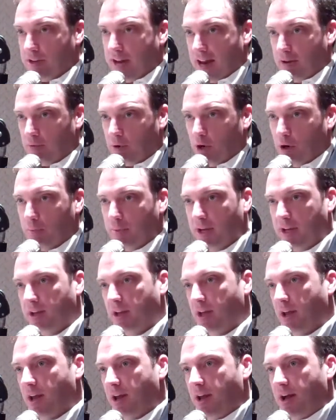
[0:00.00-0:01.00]
of
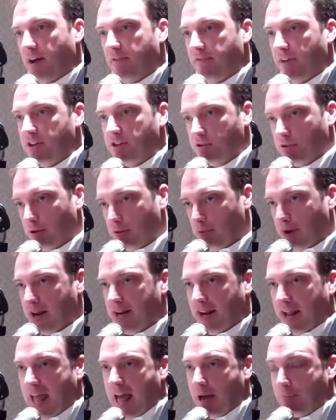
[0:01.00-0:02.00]
Nairobi, eventually
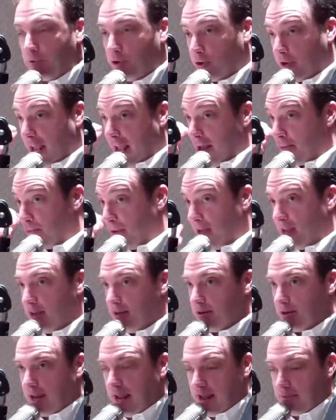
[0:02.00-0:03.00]
ran a capital
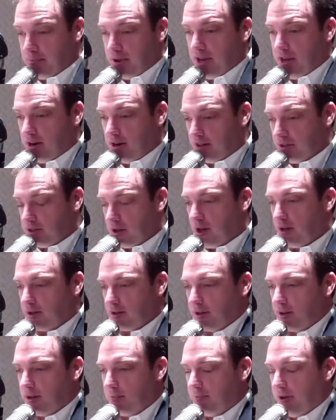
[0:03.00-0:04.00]
campaign, and I'll
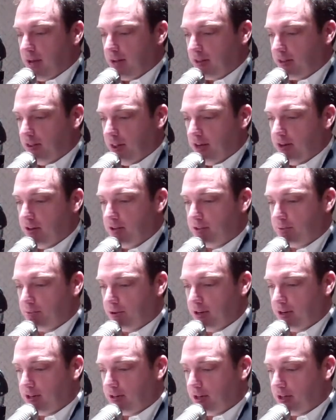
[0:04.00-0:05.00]
come back later this
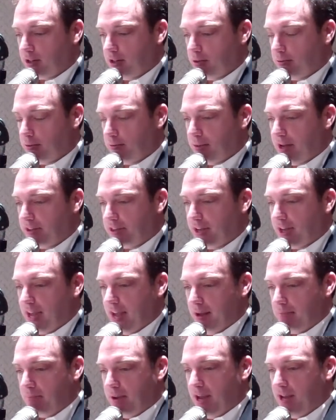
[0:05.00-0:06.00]
morning and talk a little bit about the
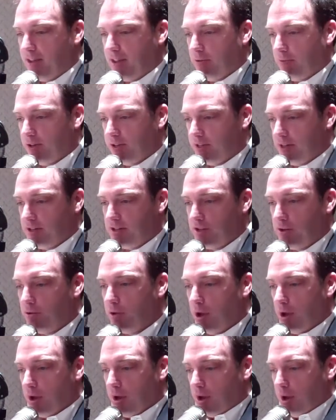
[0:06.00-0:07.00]
campaign that we did to
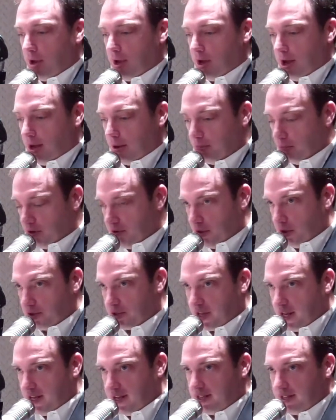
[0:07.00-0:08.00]
move
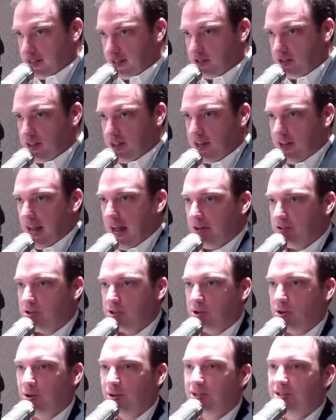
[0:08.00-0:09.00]
those kids into the
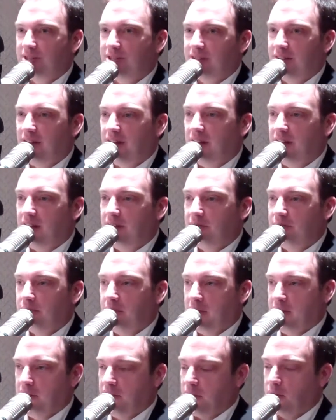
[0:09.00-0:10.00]
outskirts,
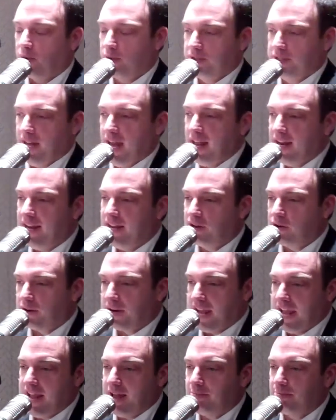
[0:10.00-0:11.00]
their own 10-acre
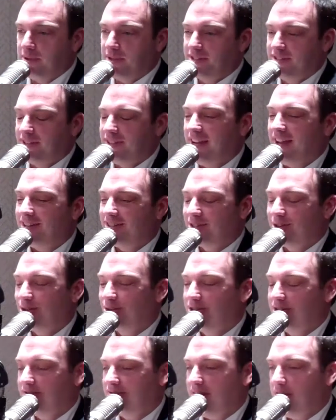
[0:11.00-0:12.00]
campus on the
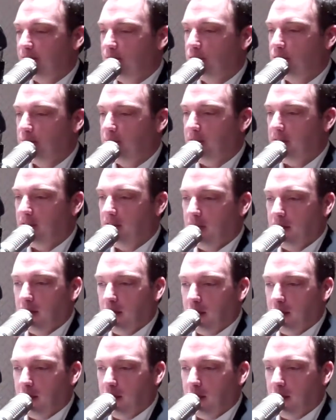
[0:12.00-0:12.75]
outskirts of Nairobi.